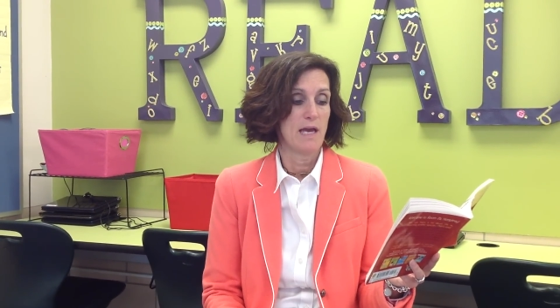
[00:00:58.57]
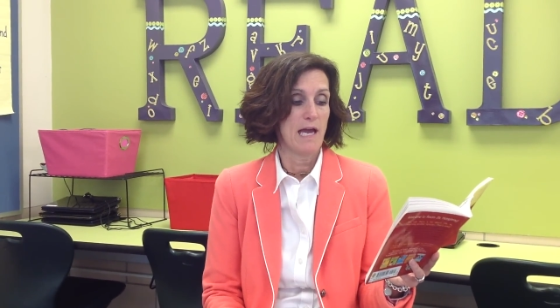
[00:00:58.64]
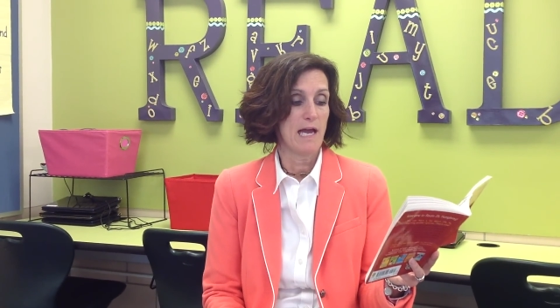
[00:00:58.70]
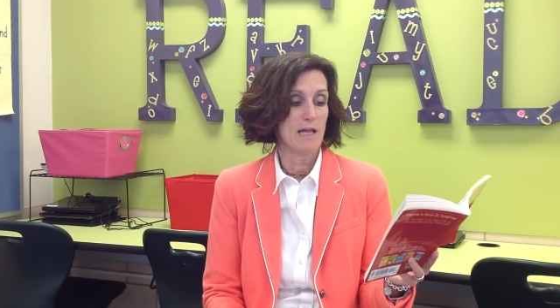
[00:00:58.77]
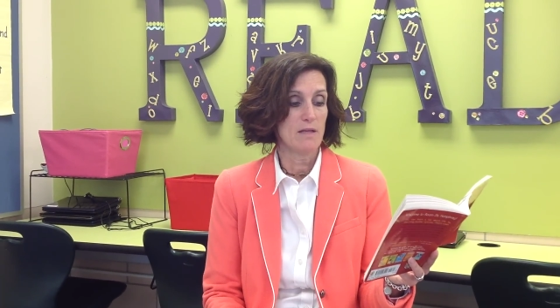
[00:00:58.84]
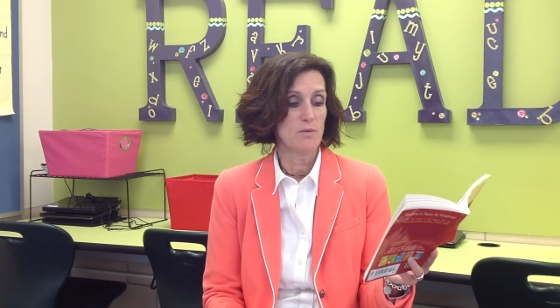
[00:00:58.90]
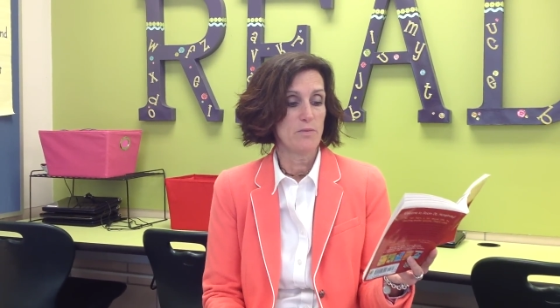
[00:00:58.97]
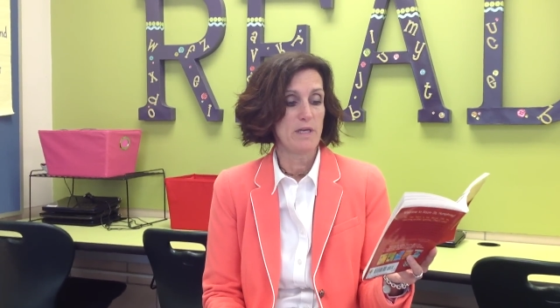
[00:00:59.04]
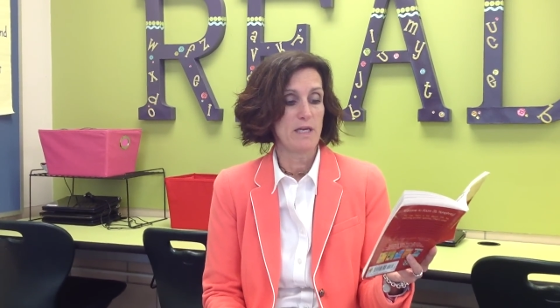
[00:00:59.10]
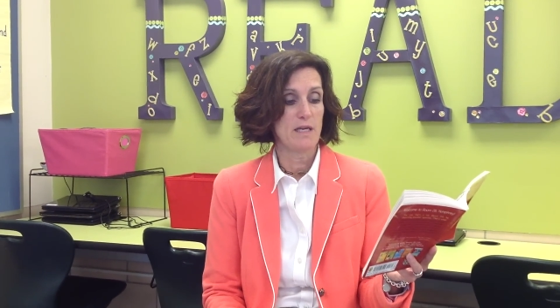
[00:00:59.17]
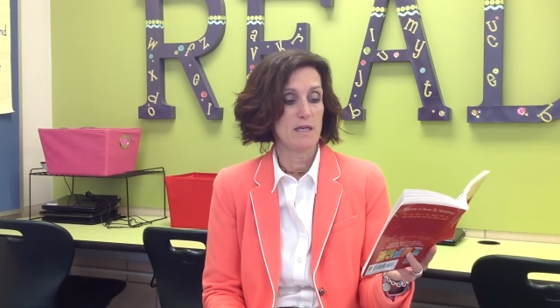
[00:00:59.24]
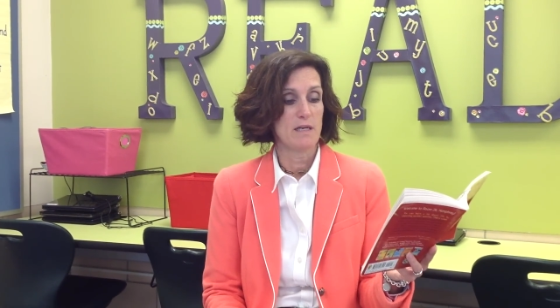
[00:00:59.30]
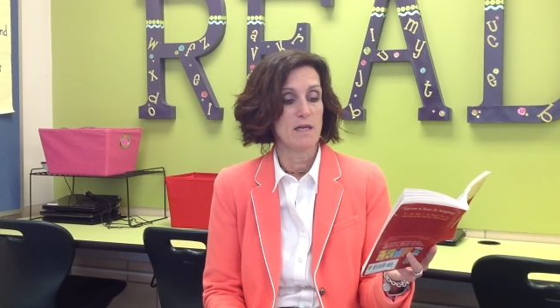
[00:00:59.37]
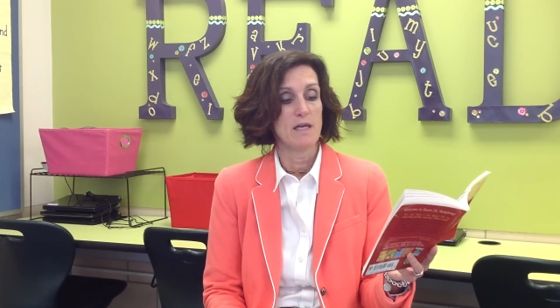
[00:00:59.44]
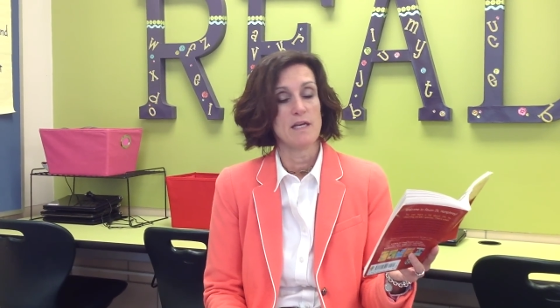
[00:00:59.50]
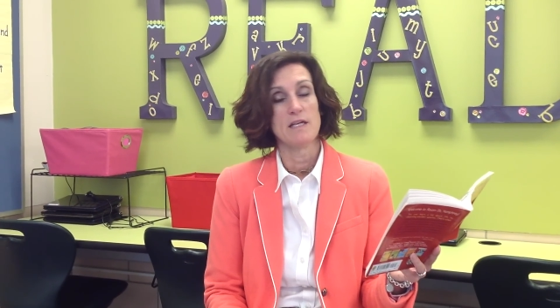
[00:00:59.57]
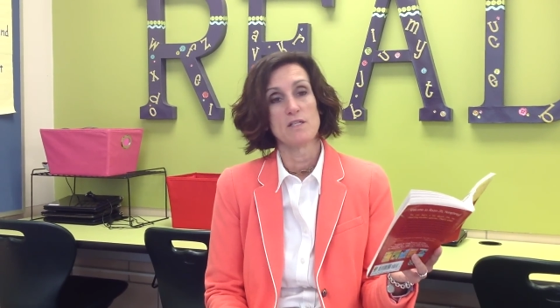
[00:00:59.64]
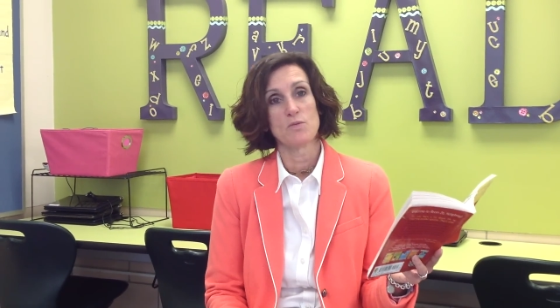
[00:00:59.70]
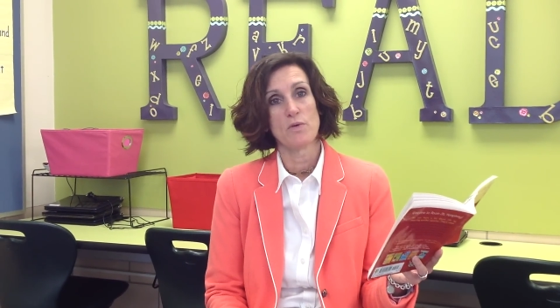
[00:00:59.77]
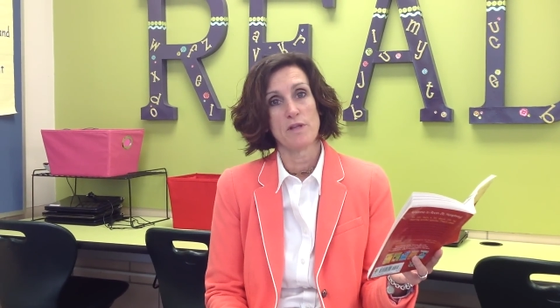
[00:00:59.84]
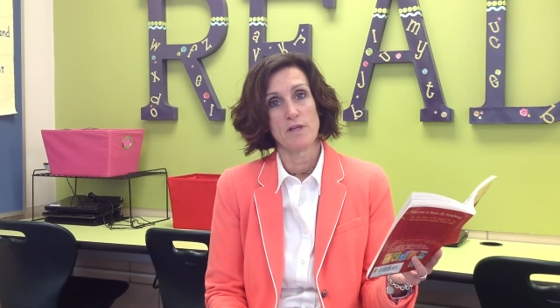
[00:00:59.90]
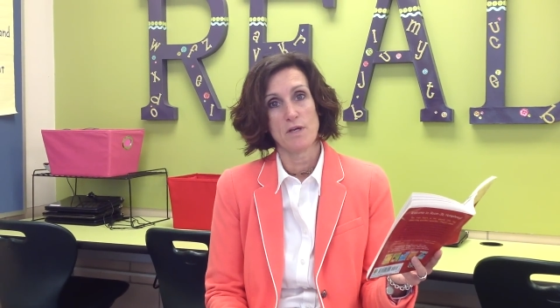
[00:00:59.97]
Halloween
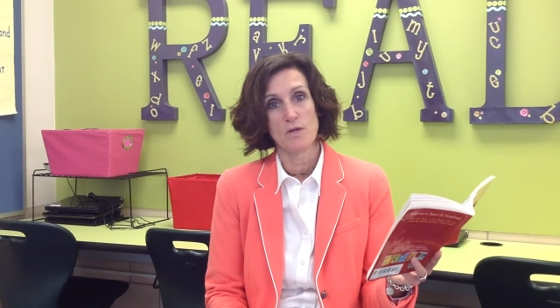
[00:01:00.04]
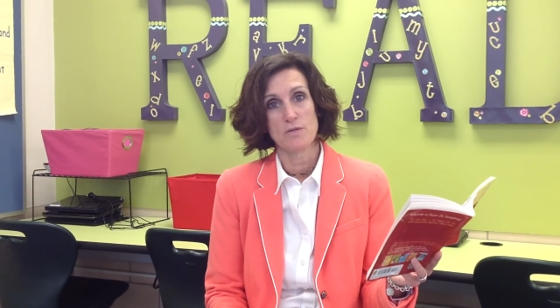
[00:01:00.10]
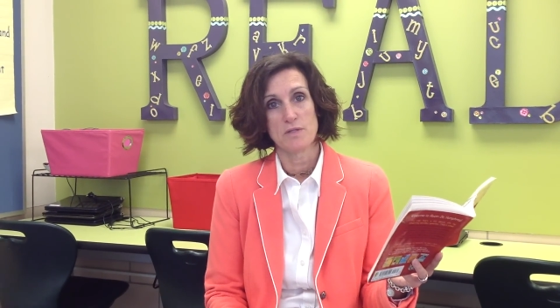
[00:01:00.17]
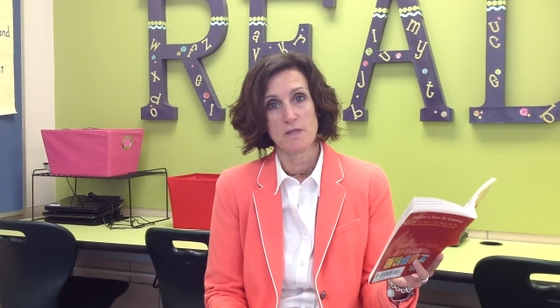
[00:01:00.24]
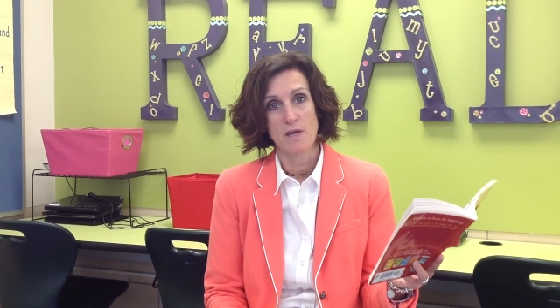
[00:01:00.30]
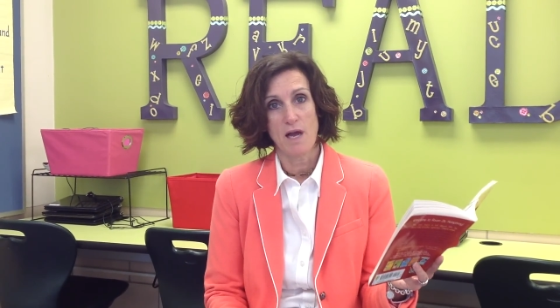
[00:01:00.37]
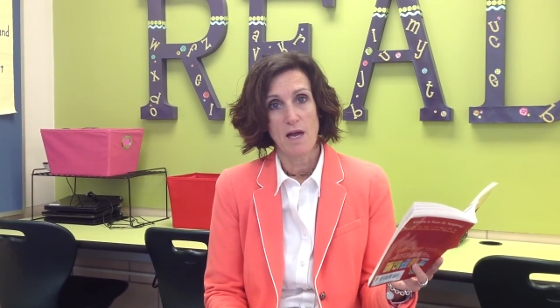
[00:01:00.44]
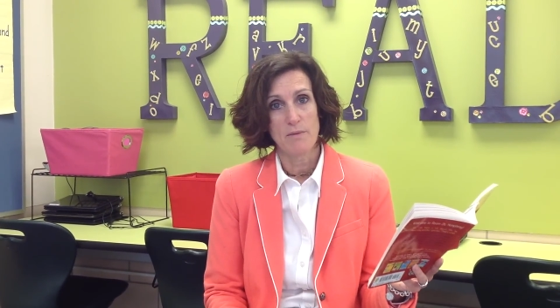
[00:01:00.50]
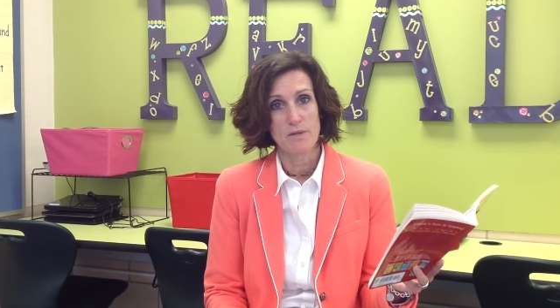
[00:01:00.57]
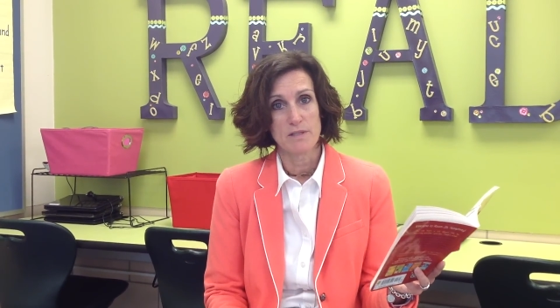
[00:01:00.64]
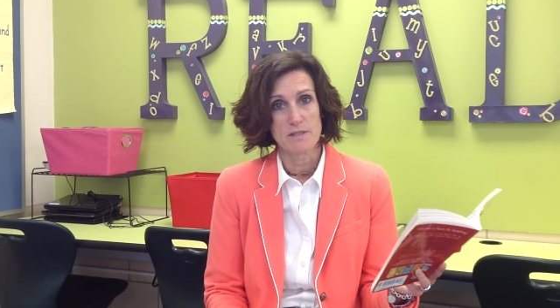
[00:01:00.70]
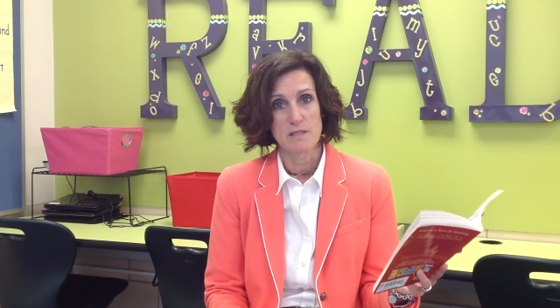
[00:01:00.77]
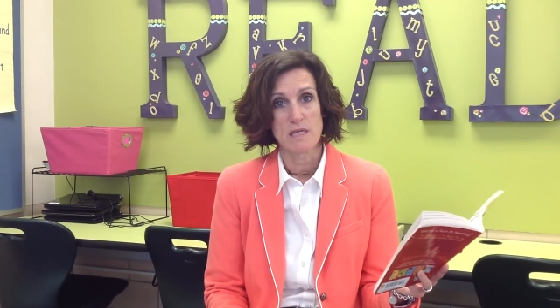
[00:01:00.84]
is when the ghosts and goblins